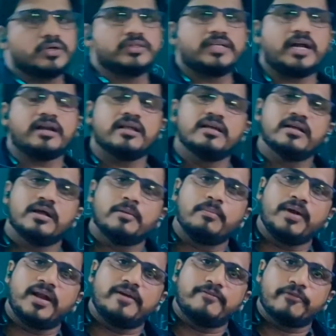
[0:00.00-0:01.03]
so that
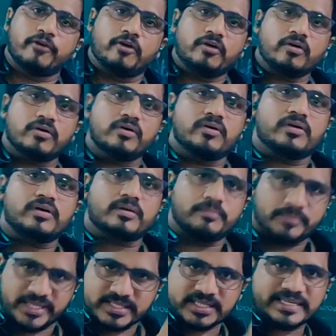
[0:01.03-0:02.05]
blood flow
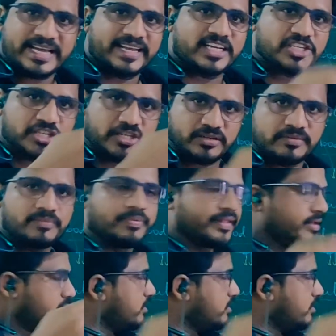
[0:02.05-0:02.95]
means the direction,